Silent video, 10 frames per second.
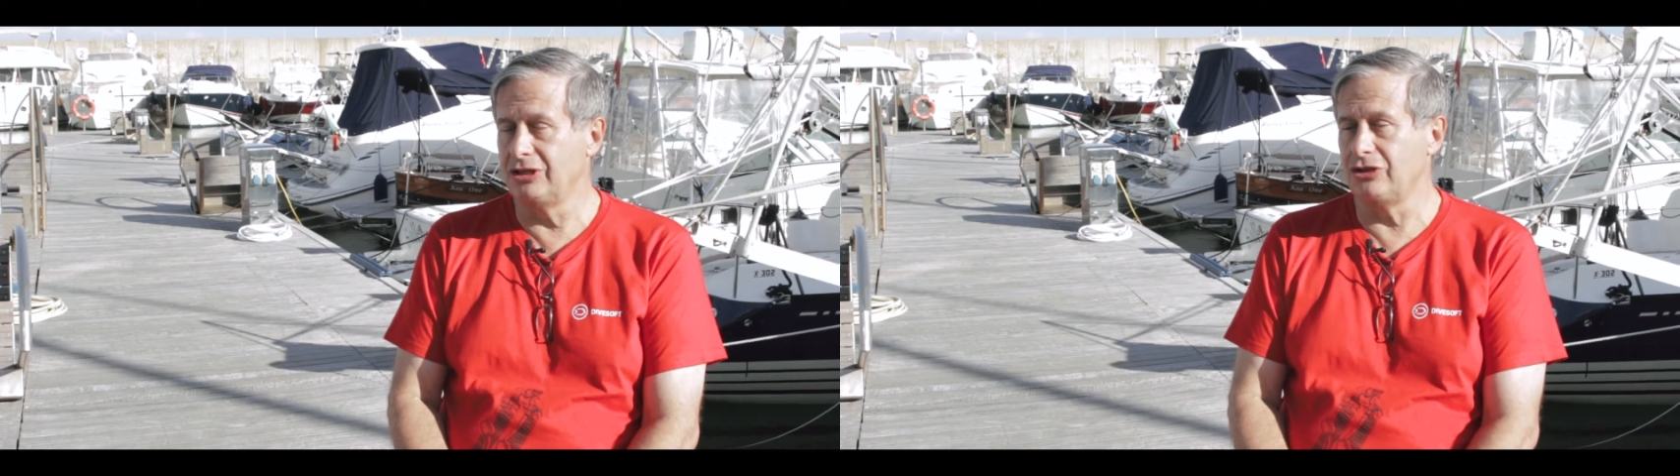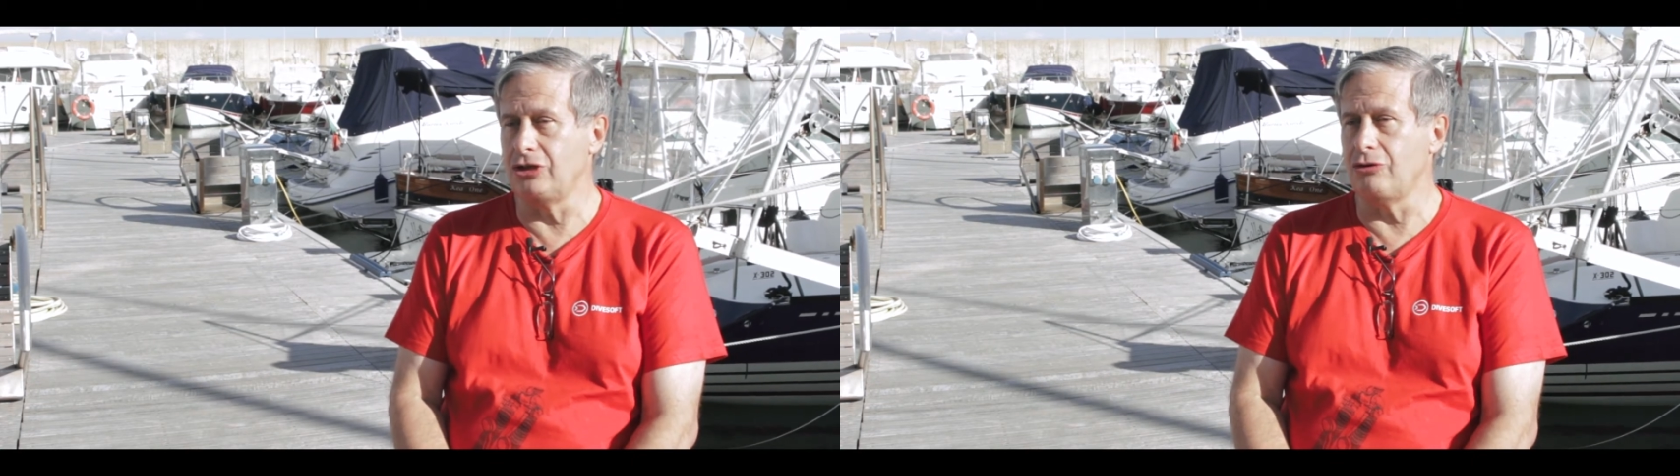
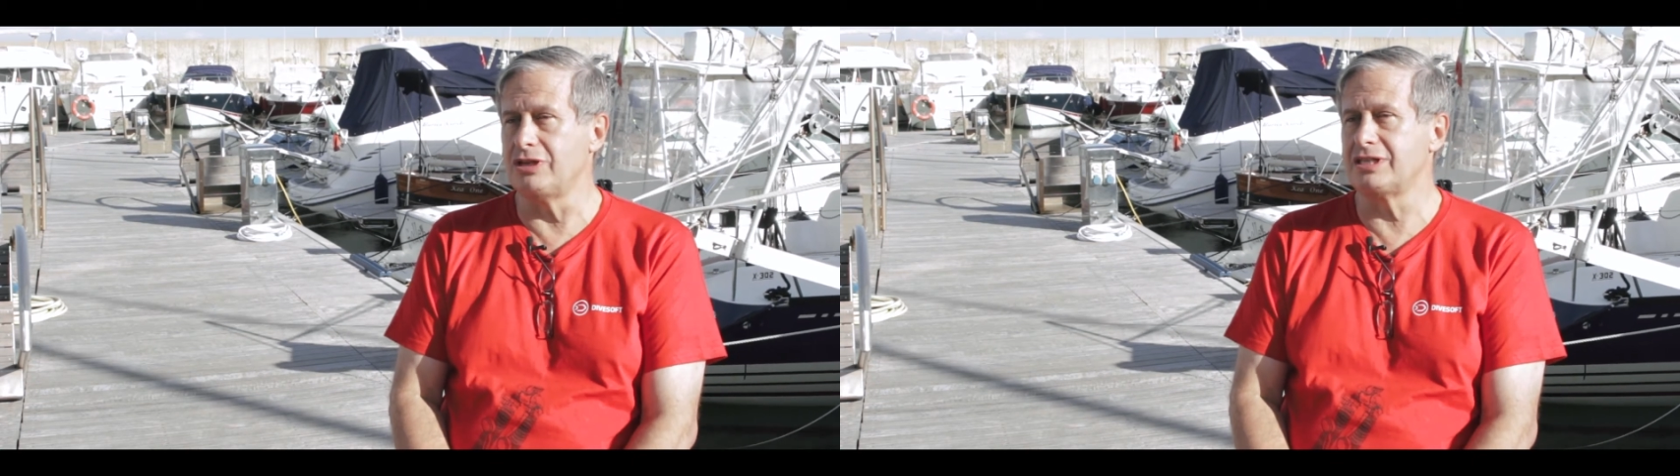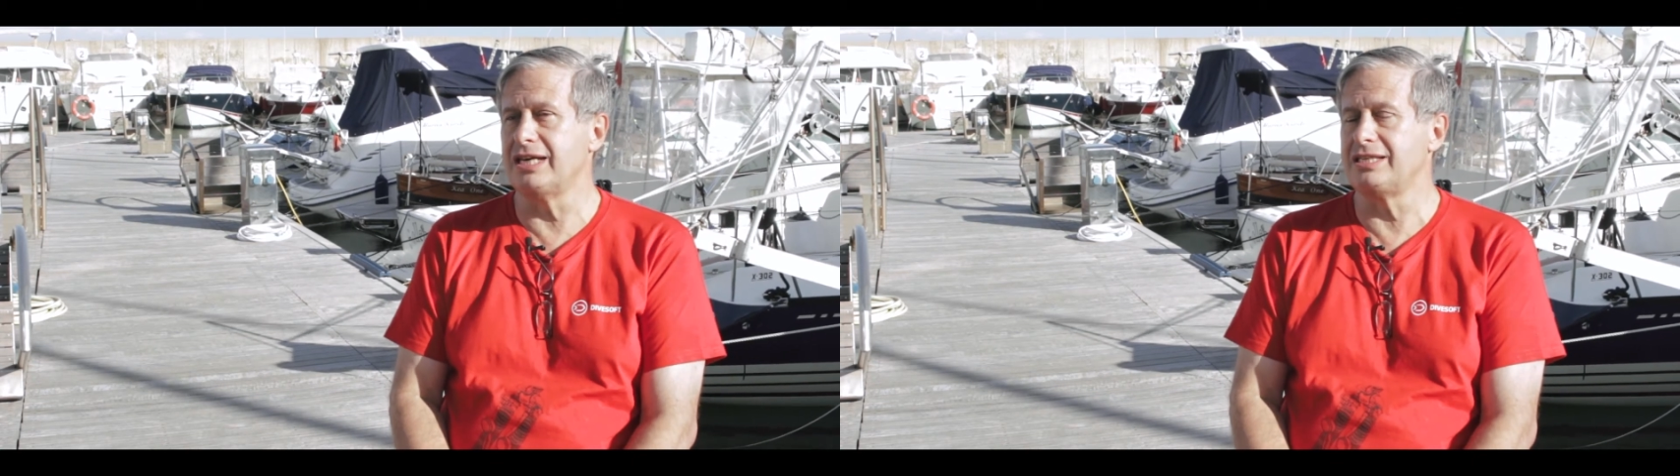the
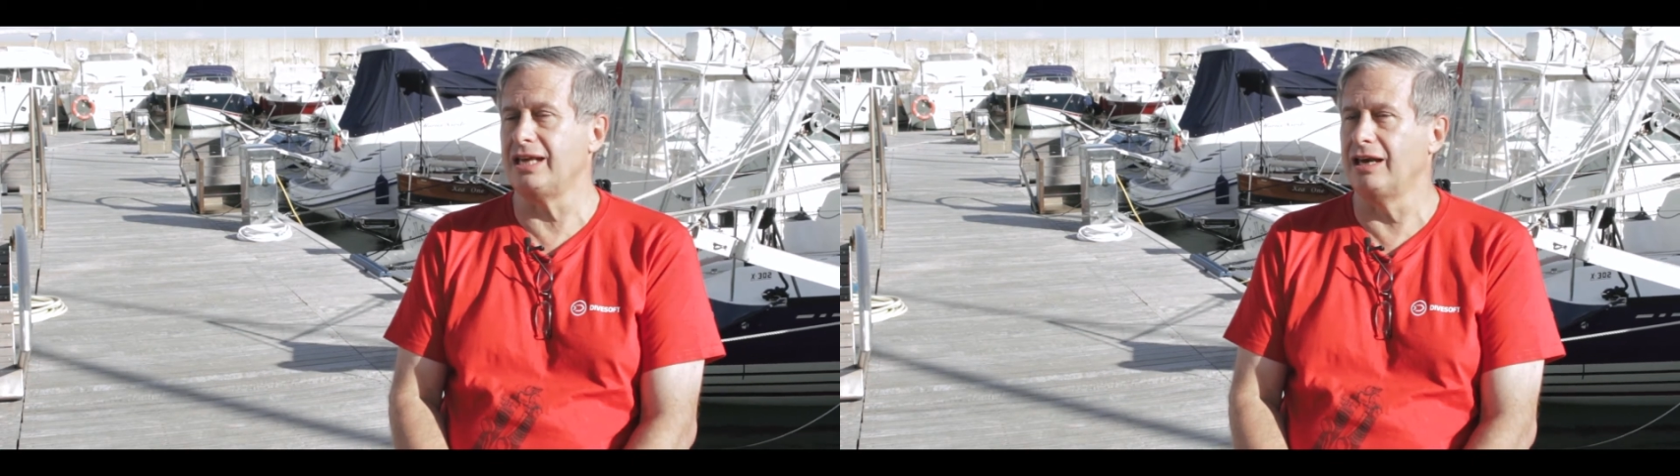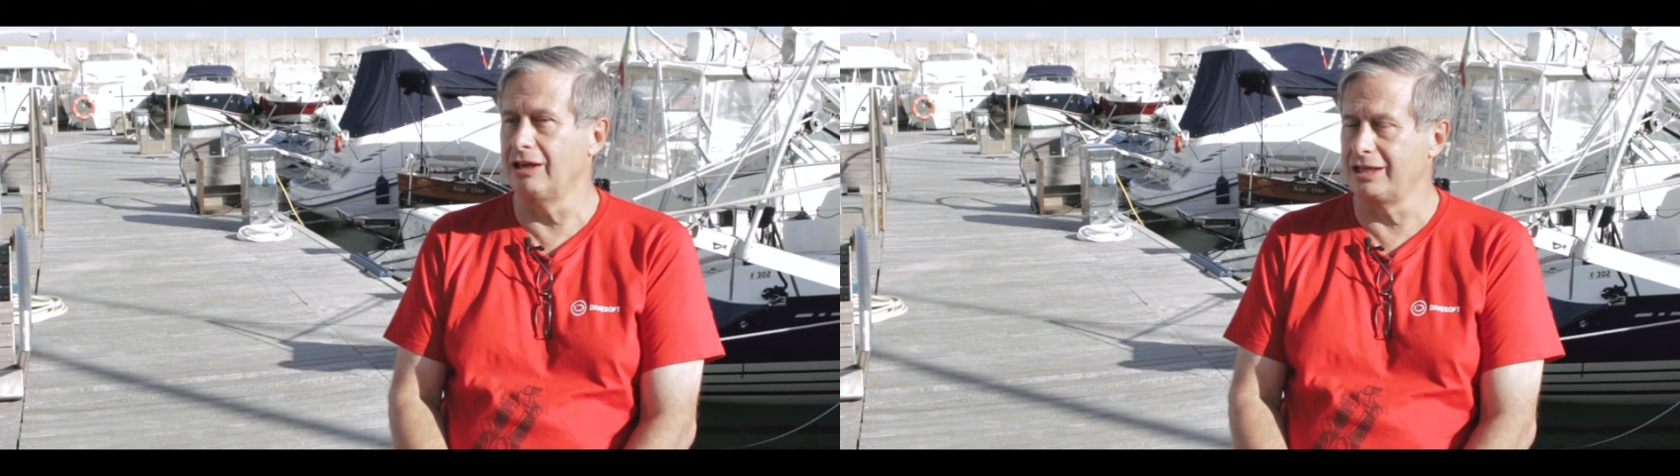units
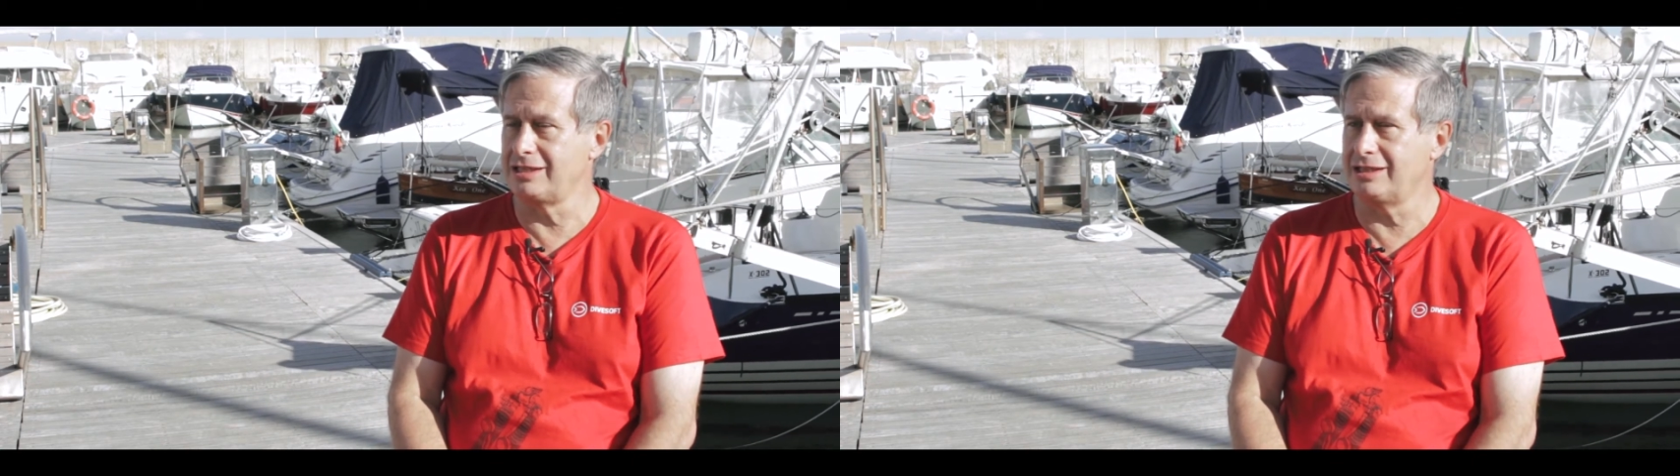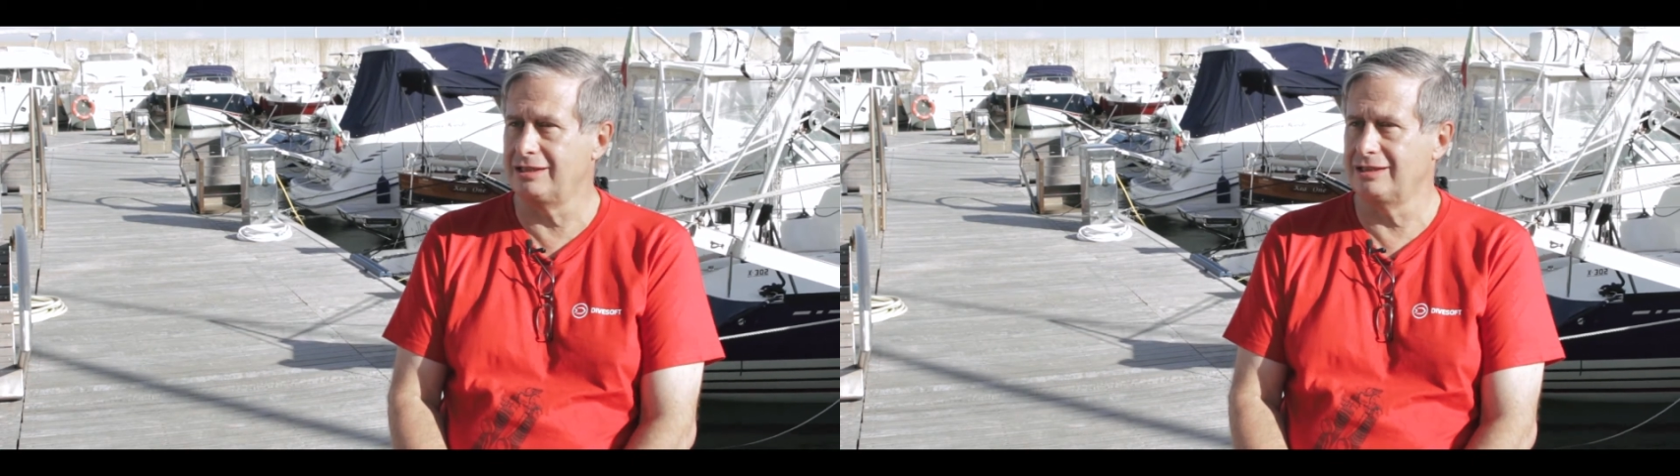getting
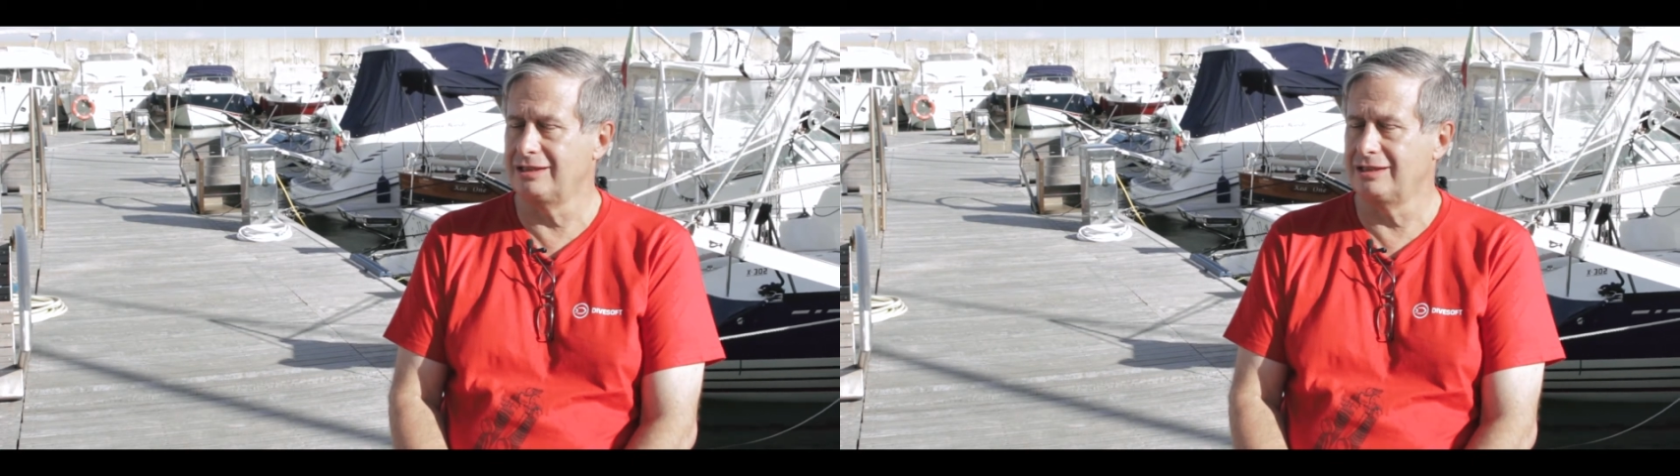lighter